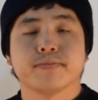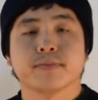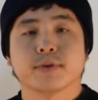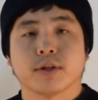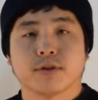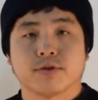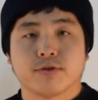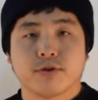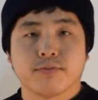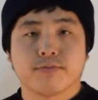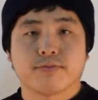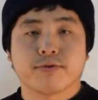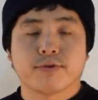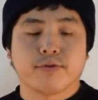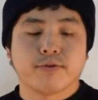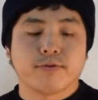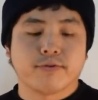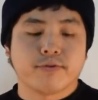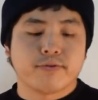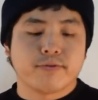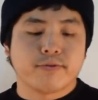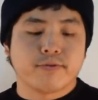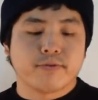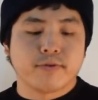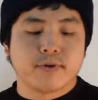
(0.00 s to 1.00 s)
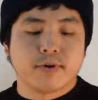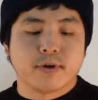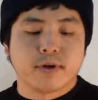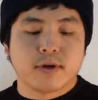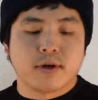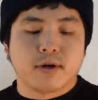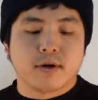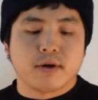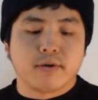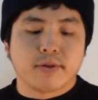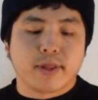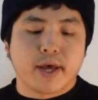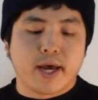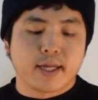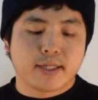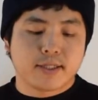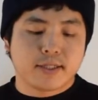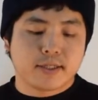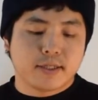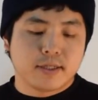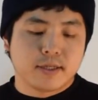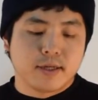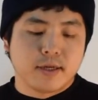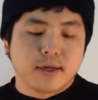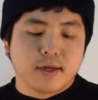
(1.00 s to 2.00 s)
to improve all that.
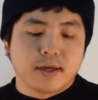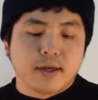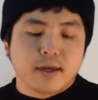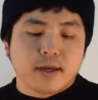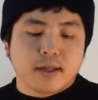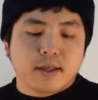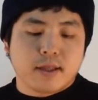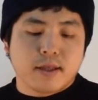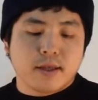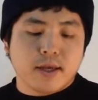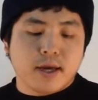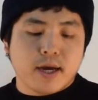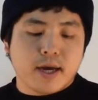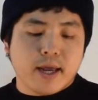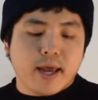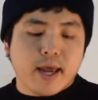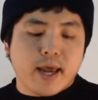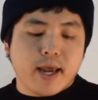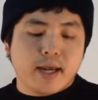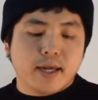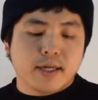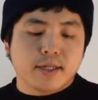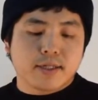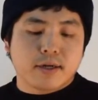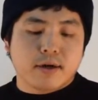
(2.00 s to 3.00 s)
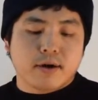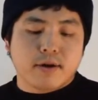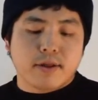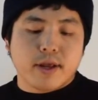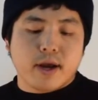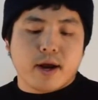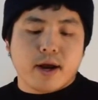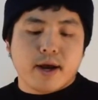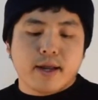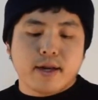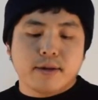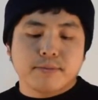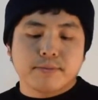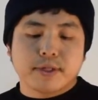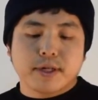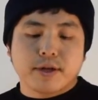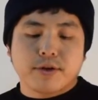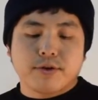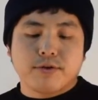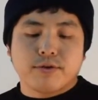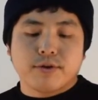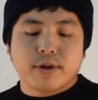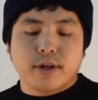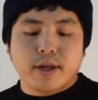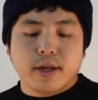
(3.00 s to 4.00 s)
DIAs are the items that
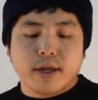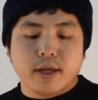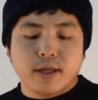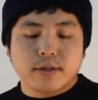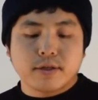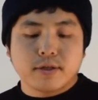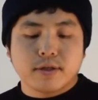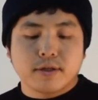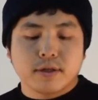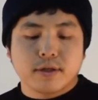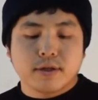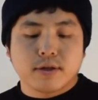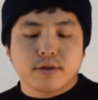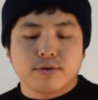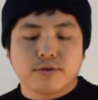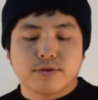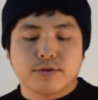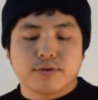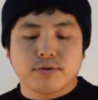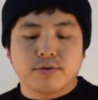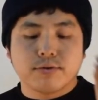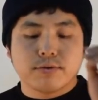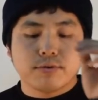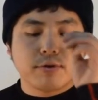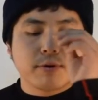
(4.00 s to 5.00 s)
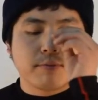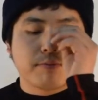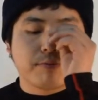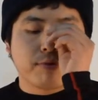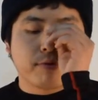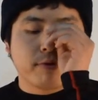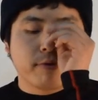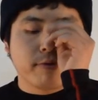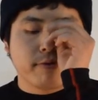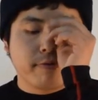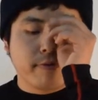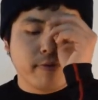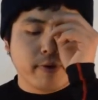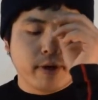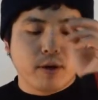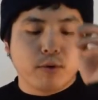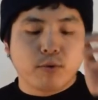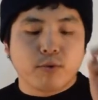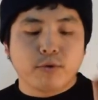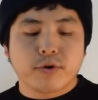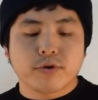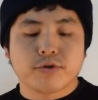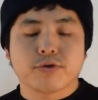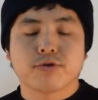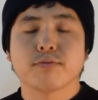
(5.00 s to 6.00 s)
you need to improve in
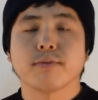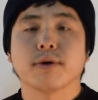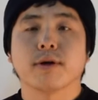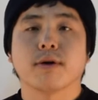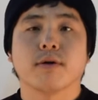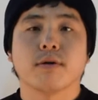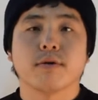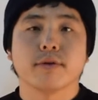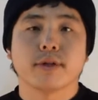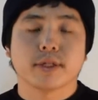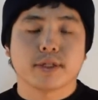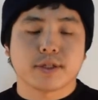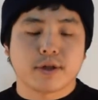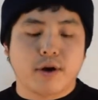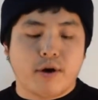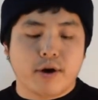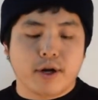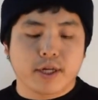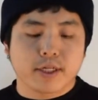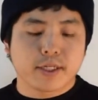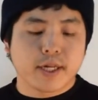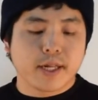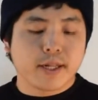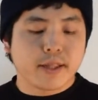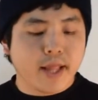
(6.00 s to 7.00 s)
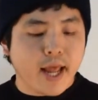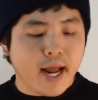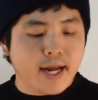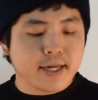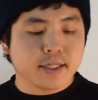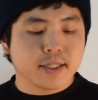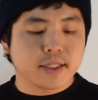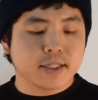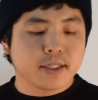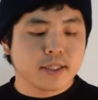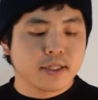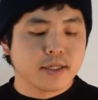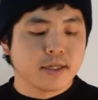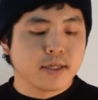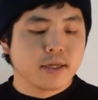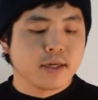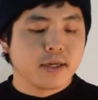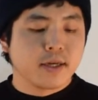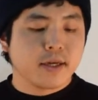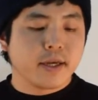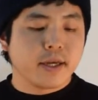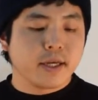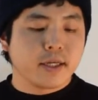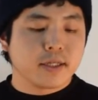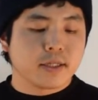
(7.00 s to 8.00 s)
order to meet all these targets. And next
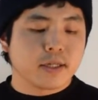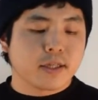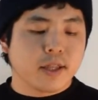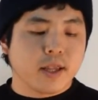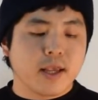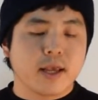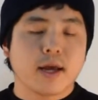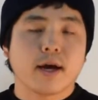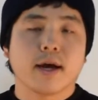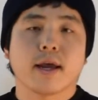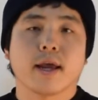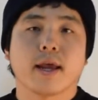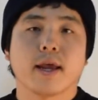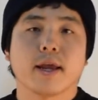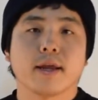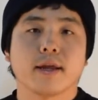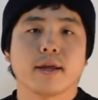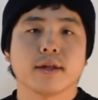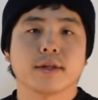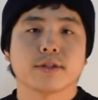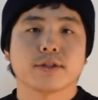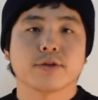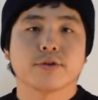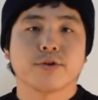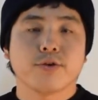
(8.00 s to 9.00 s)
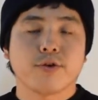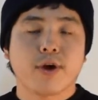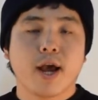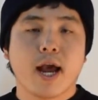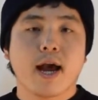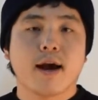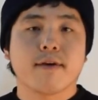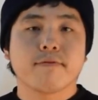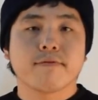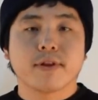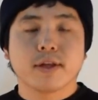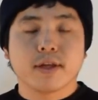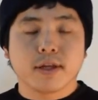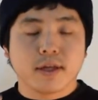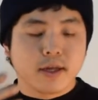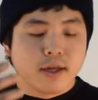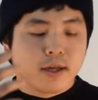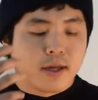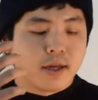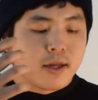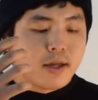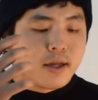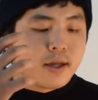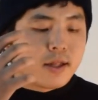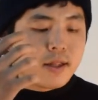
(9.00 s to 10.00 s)
is a TIA. So you have the
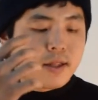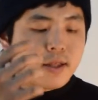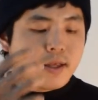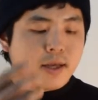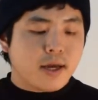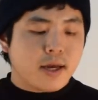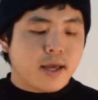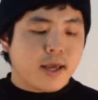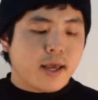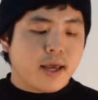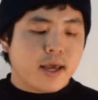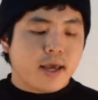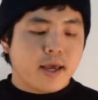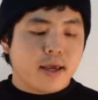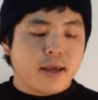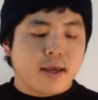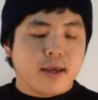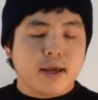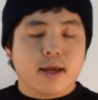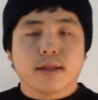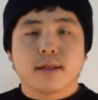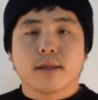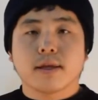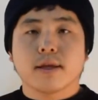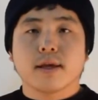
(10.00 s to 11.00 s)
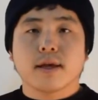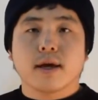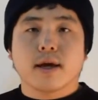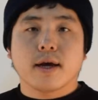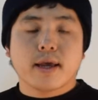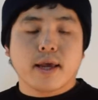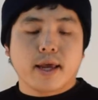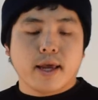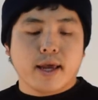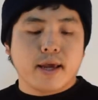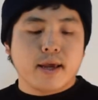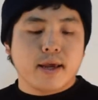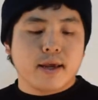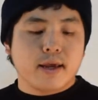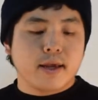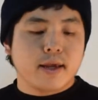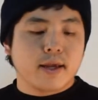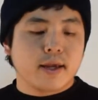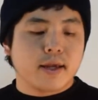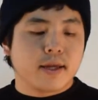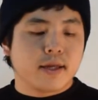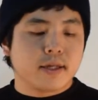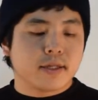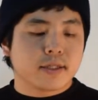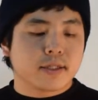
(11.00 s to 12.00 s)
DIA, and TIA
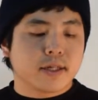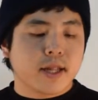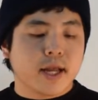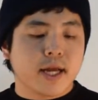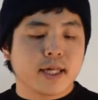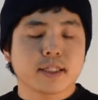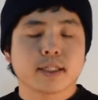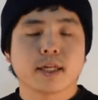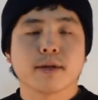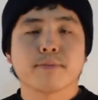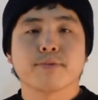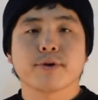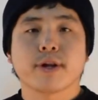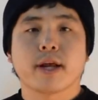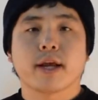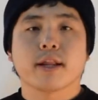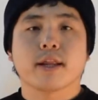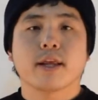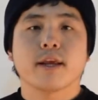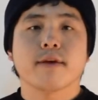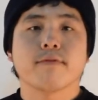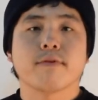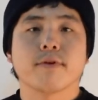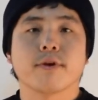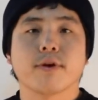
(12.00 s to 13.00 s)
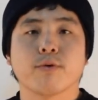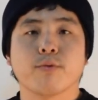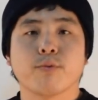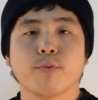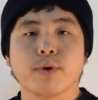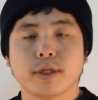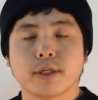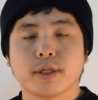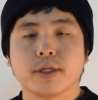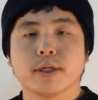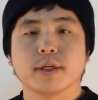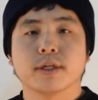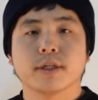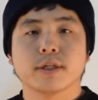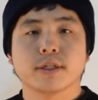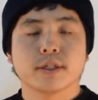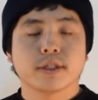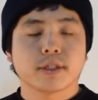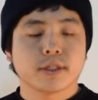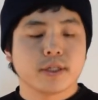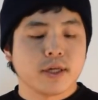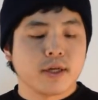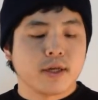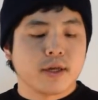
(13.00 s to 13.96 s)
is test input activity, which is